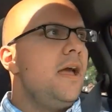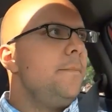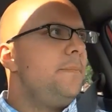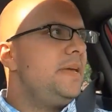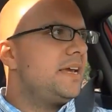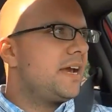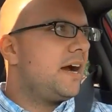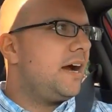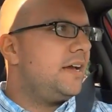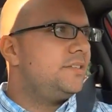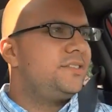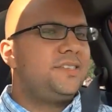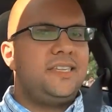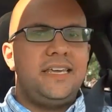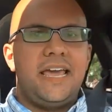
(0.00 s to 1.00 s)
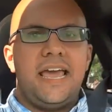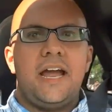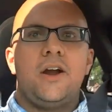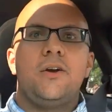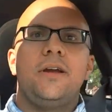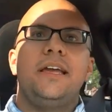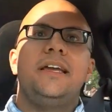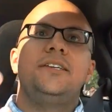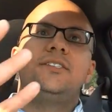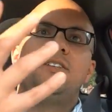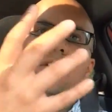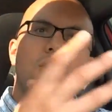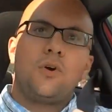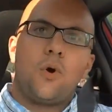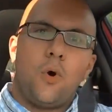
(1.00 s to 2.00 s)
because the air is
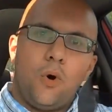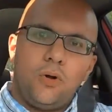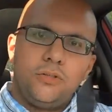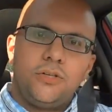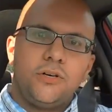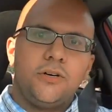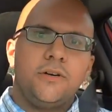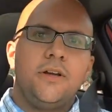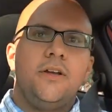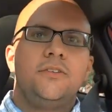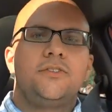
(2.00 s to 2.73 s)
colder.